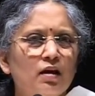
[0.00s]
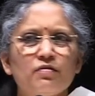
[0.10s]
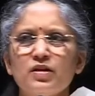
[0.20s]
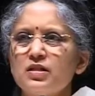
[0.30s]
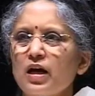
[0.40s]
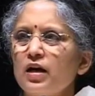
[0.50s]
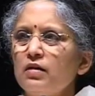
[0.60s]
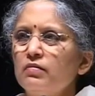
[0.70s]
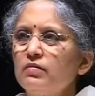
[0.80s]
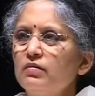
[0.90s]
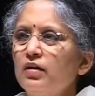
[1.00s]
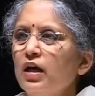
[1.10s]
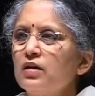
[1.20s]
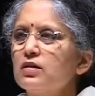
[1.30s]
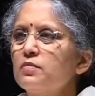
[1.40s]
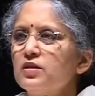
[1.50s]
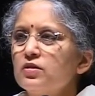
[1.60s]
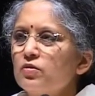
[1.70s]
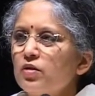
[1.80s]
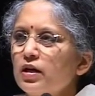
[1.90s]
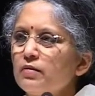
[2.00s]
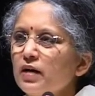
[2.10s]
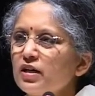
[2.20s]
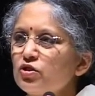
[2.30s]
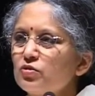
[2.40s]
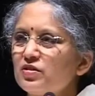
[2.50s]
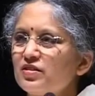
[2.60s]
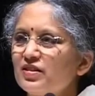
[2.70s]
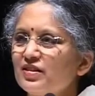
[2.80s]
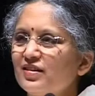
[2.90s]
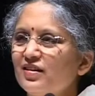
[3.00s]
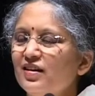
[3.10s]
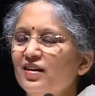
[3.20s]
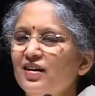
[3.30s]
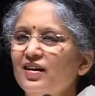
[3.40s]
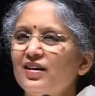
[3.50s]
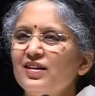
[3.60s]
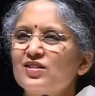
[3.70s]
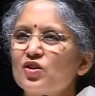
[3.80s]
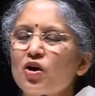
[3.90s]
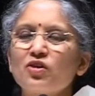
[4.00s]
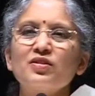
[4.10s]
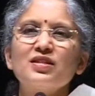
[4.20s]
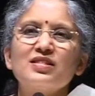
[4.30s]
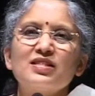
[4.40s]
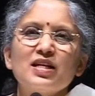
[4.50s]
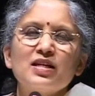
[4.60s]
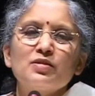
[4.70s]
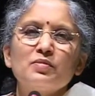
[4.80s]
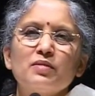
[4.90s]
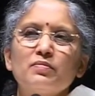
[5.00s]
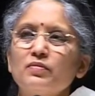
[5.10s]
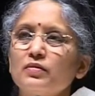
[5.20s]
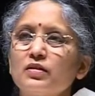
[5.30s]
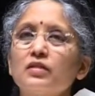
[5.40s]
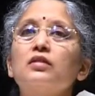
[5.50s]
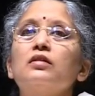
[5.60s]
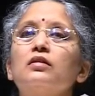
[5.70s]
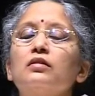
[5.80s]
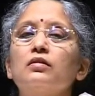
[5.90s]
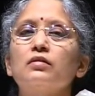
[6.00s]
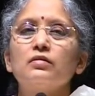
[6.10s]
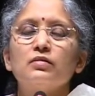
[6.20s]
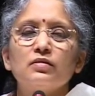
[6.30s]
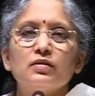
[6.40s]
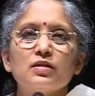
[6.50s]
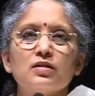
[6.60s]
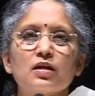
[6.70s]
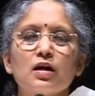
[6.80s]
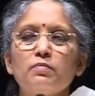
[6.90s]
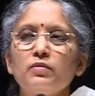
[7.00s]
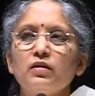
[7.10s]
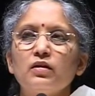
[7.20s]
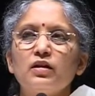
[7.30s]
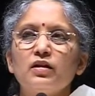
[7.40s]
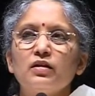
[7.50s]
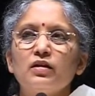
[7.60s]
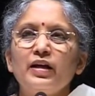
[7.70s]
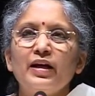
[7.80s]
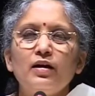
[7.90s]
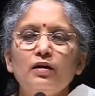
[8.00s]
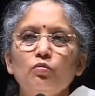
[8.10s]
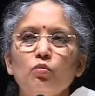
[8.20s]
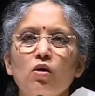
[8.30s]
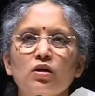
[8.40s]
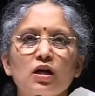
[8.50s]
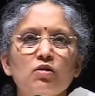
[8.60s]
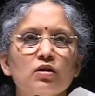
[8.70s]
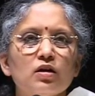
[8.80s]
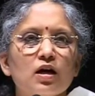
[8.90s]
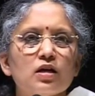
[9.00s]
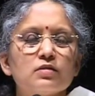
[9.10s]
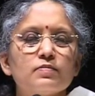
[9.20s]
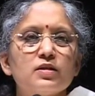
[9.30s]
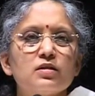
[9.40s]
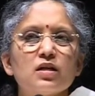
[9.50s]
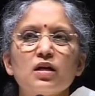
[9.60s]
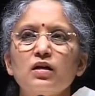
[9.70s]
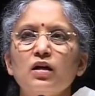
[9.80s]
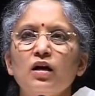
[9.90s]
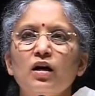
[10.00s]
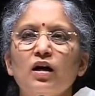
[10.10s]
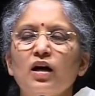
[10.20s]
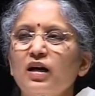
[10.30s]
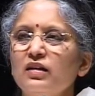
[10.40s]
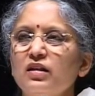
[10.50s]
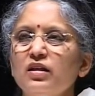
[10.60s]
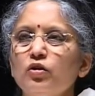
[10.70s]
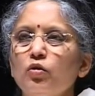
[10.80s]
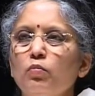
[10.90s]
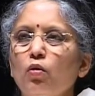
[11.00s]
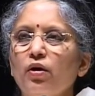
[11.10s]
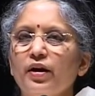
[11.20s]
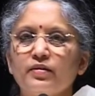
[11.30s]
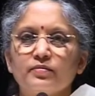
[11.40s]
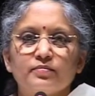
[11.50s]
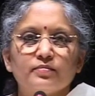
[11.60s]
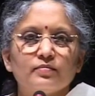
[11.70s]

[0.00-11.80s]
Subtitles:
Every second day, somebody is going and buying jewelry. It's got to the stage where there's a couple, a lady walked out on her husband saying, "I think you're boring."